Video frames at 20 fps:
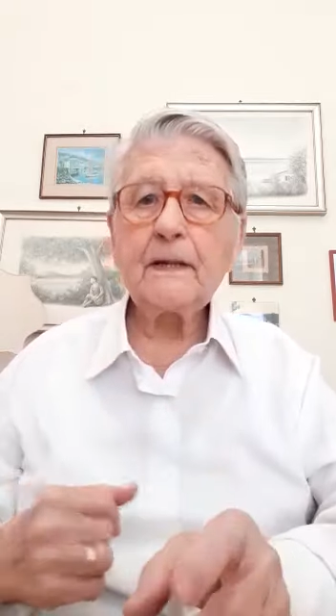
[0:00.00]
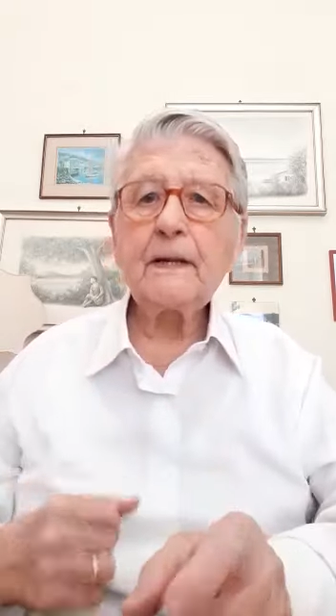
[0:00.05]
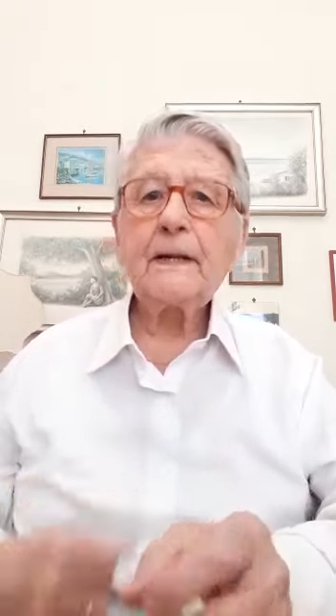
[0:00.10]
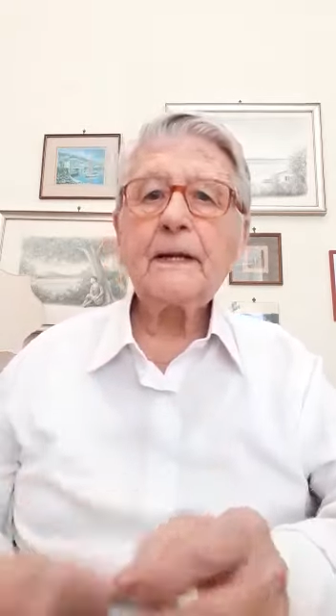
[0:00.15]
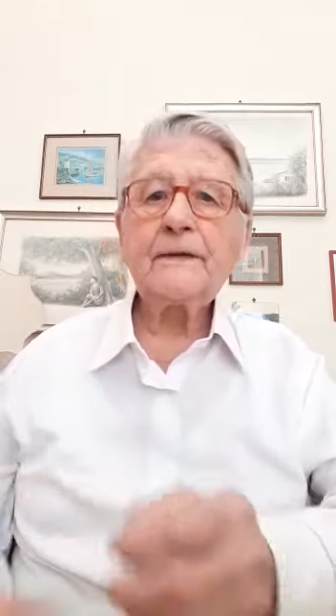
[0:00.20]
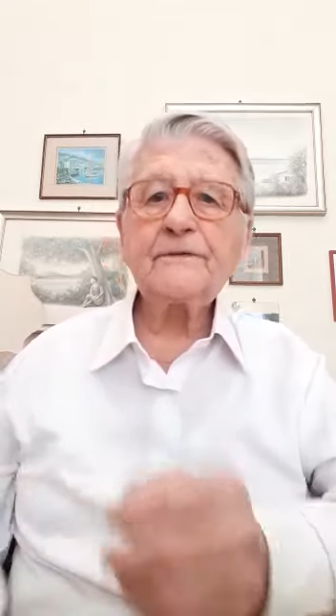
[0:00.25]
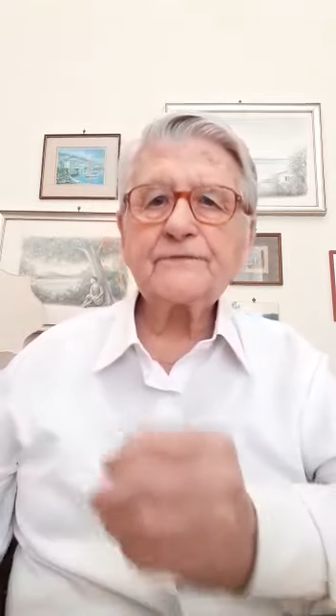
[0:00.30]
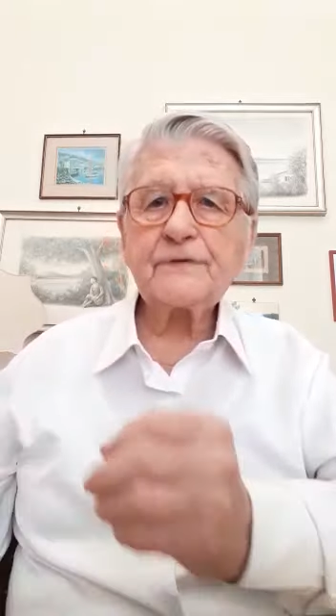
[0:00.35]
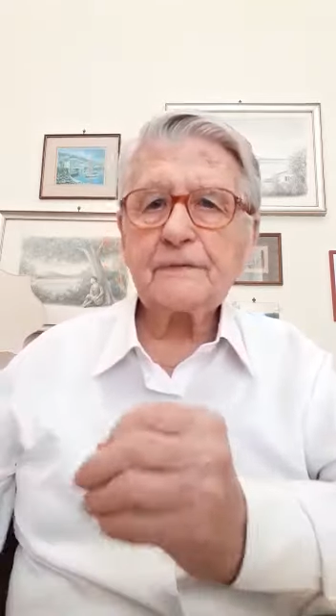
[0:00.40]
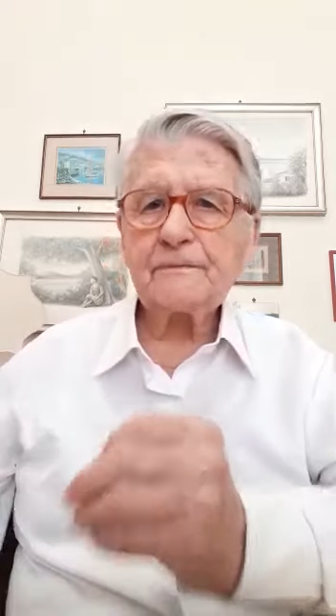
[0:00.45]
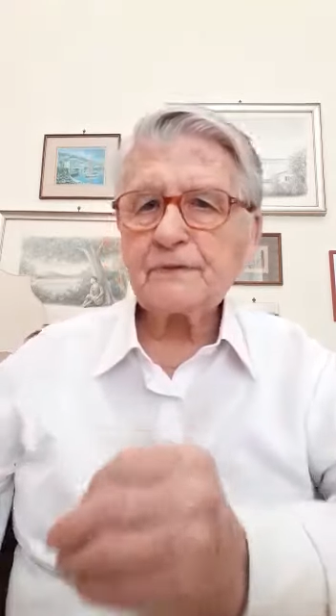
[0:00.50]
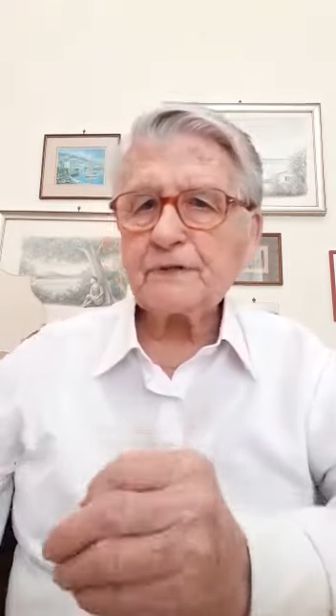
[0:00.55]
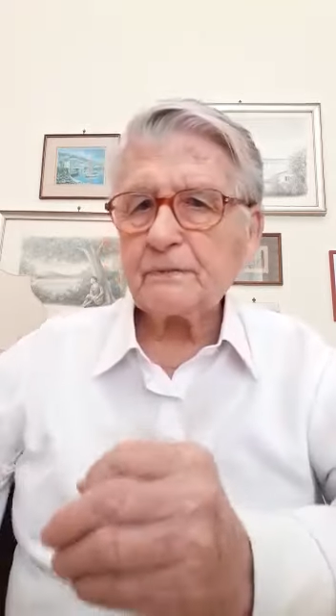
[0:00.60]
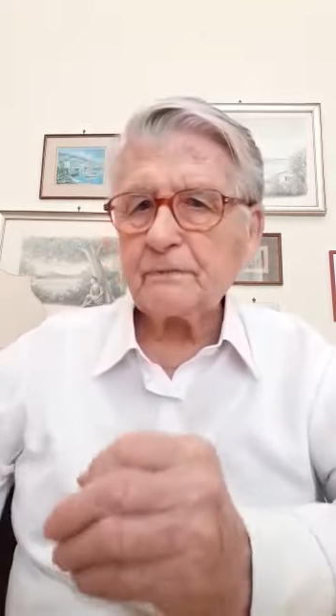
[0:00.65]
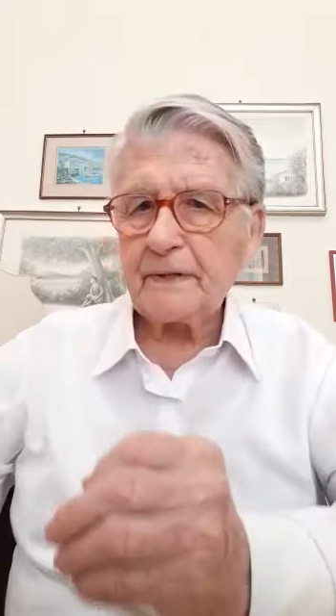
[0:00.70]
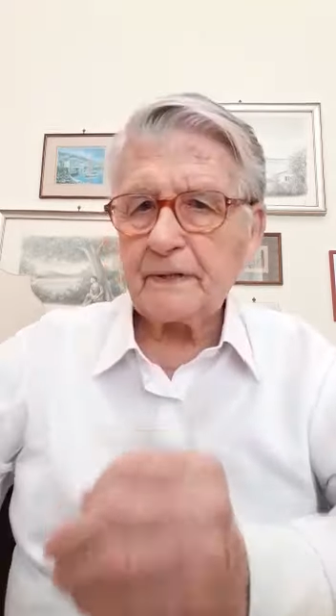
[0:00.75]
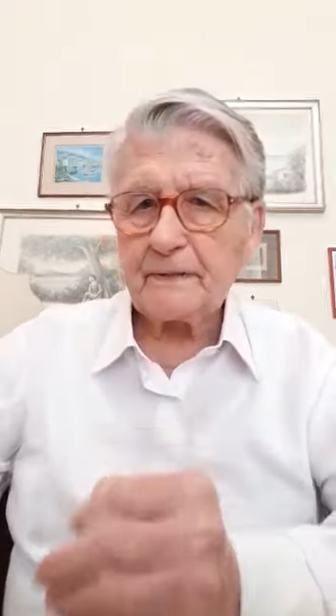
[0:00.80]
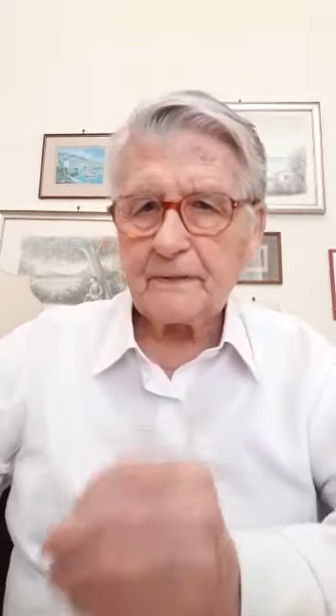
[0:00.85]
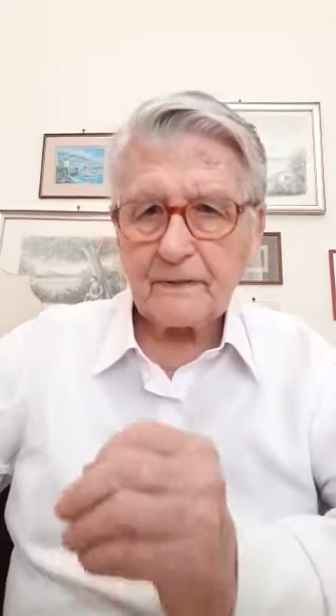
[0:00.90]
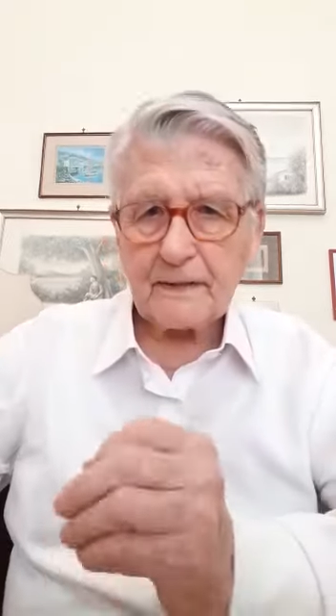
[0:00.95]
It seems to
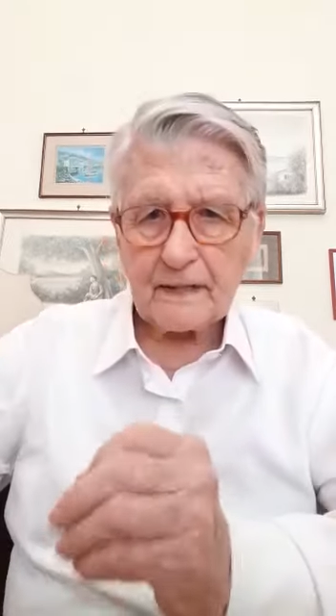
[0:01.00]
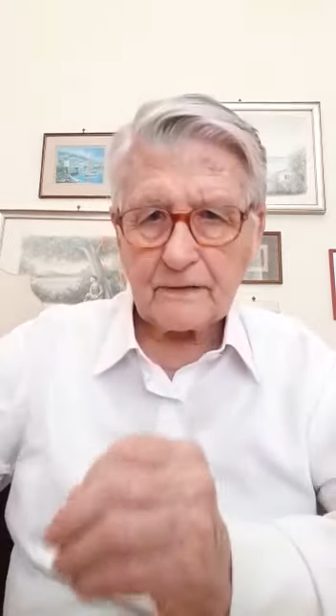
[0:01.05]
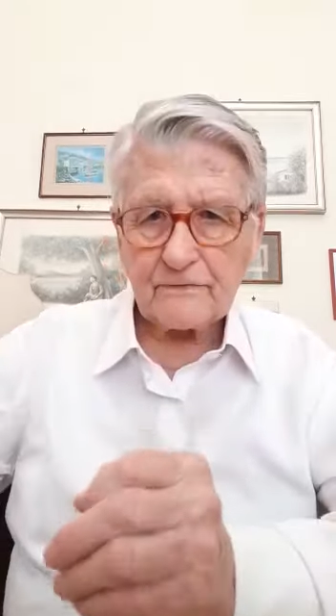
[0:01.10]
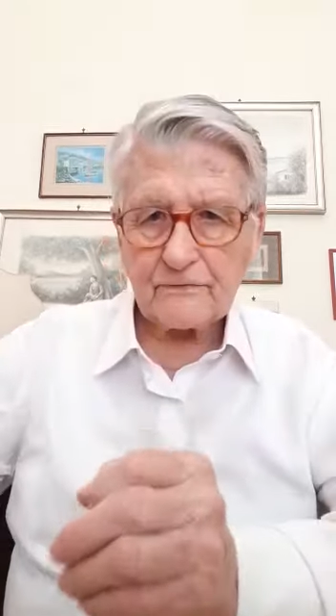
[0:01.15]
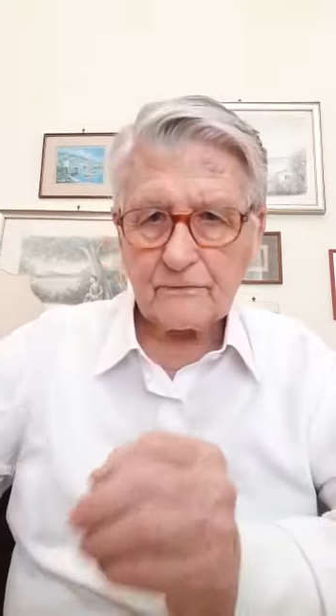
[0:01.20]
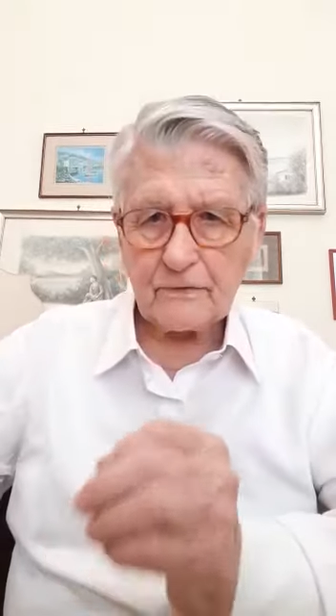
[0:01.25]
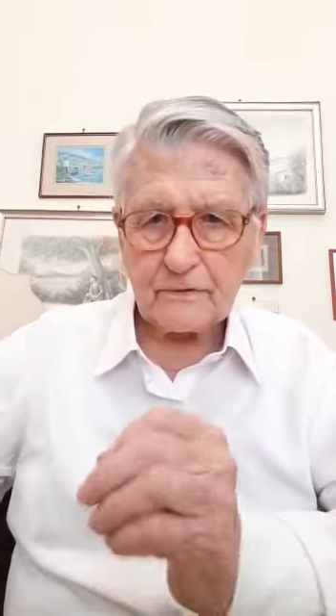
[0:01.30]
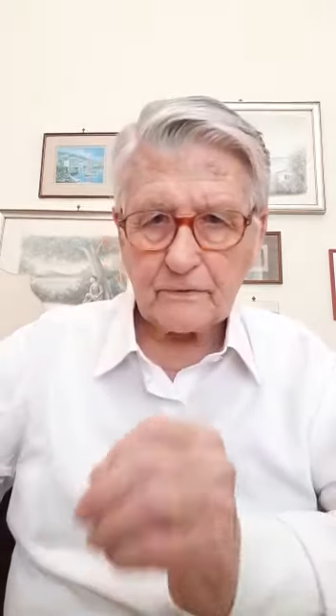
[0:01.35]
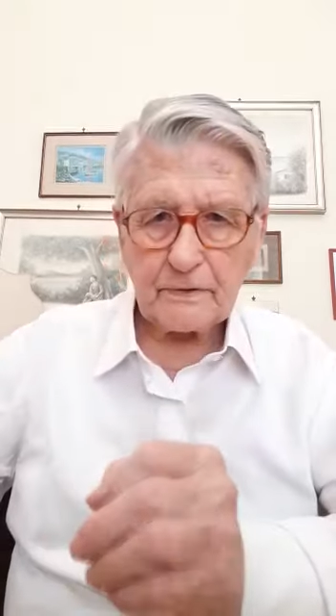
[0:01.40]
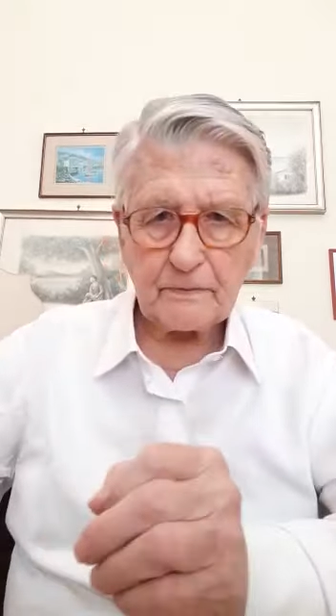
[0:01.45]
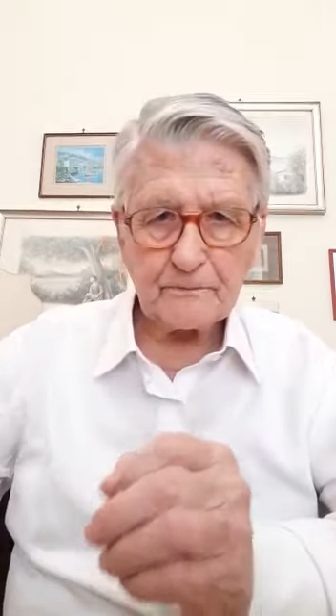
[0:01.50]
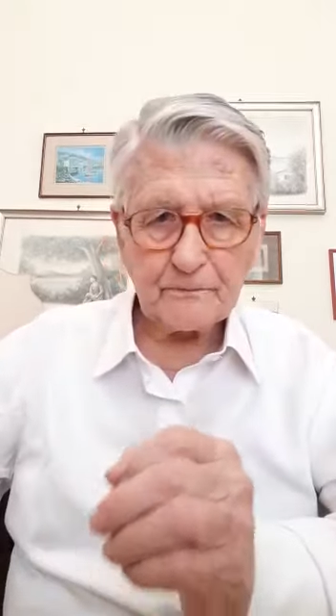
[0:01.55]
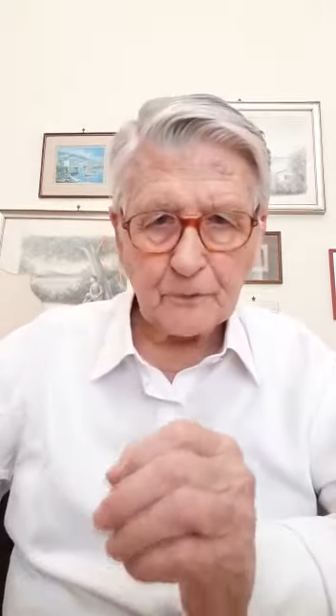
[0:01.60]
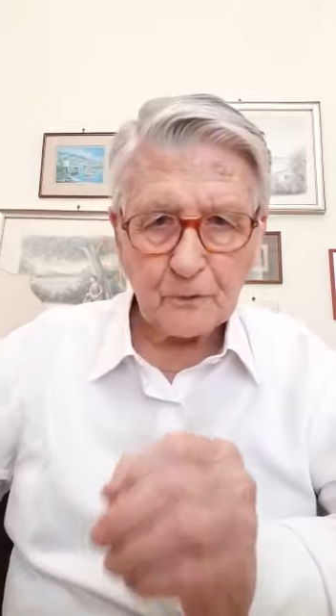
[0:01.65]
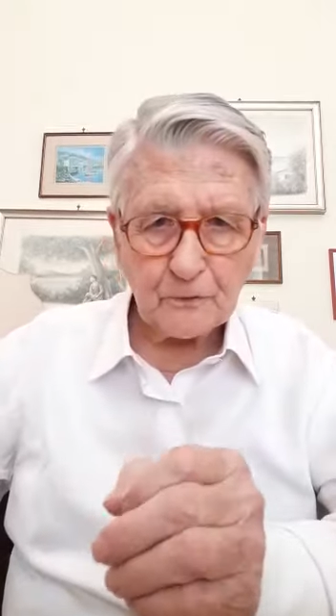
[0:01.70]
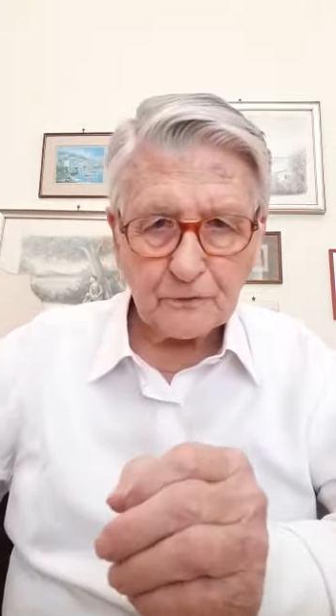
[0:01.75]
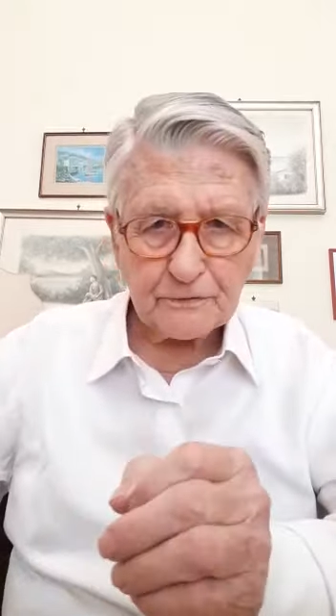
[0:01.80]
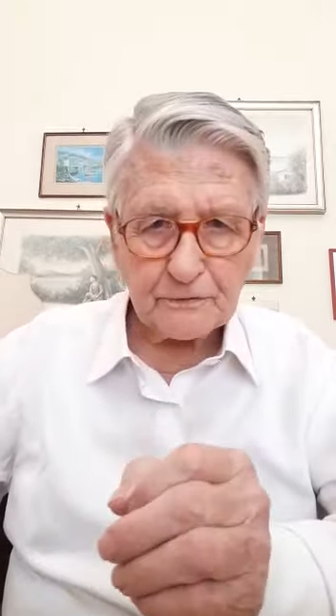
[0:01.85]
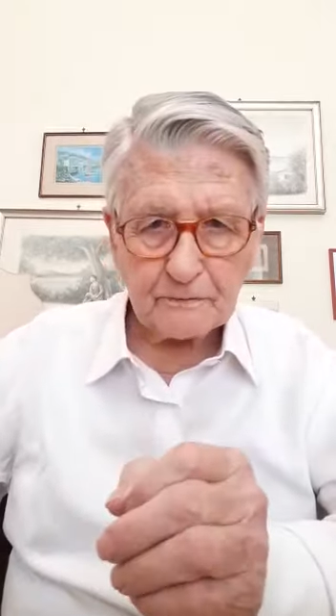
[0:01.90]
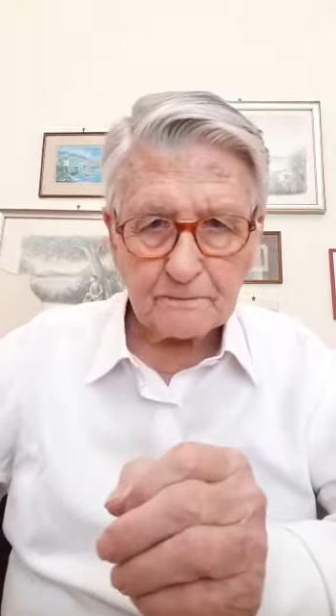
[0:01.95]
me that that's very
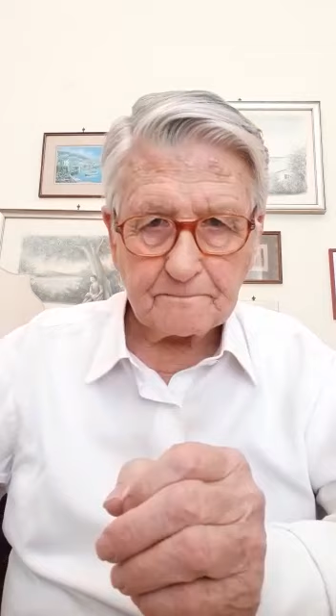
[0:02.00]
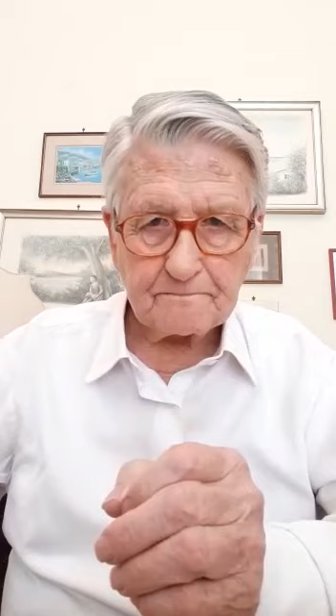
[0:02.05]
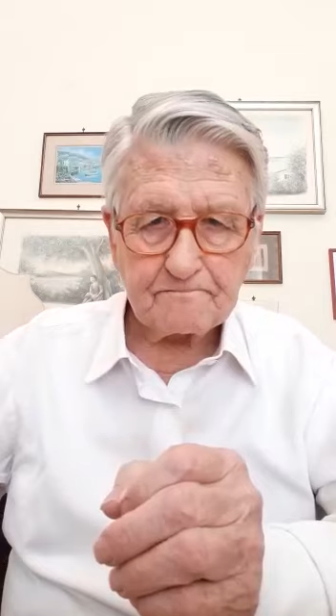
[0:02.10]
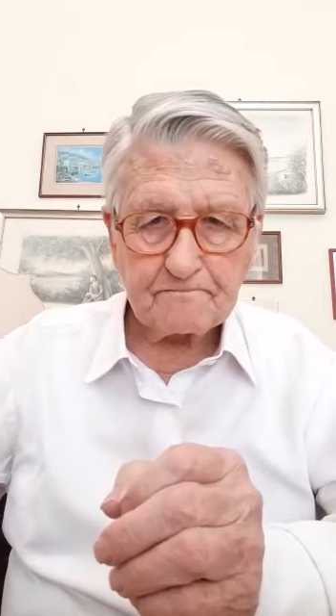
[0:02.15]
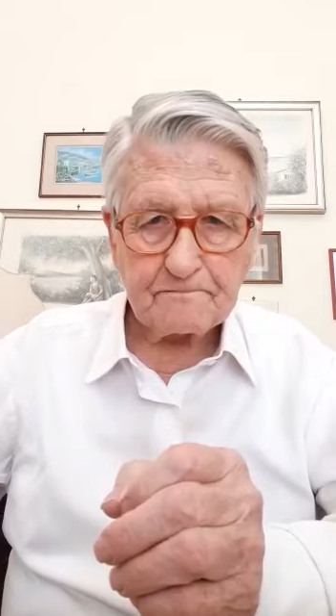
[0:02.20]
important,